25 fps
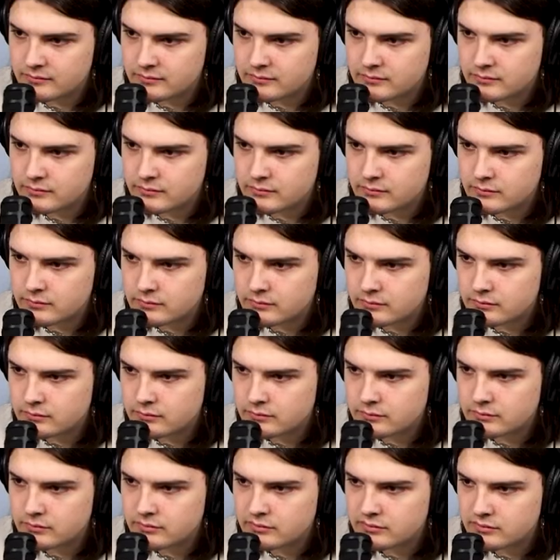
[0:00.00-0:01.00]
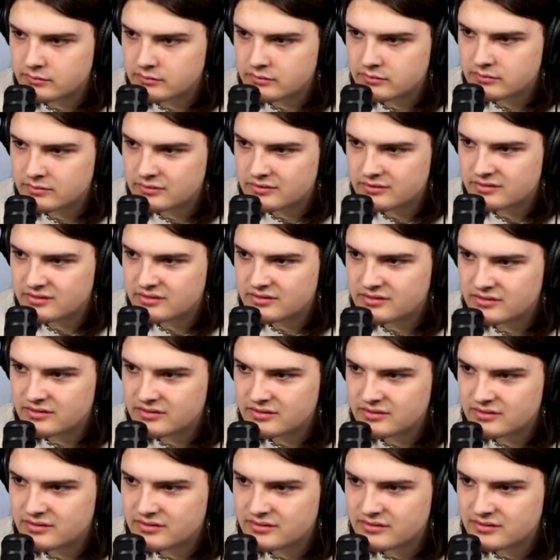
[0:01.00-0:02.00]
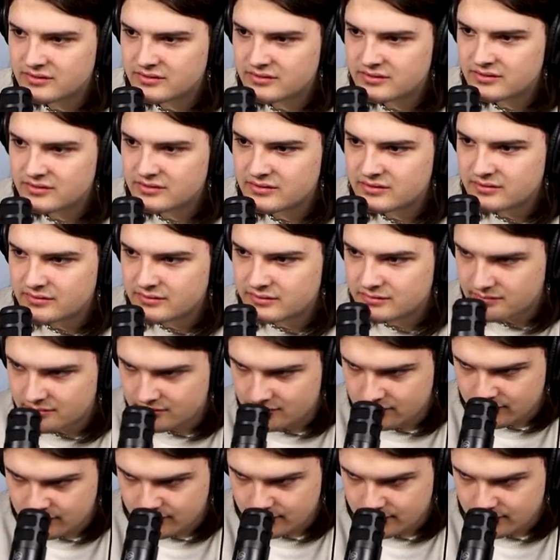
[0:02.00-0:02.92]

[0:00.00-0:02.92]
The person shown says nothing.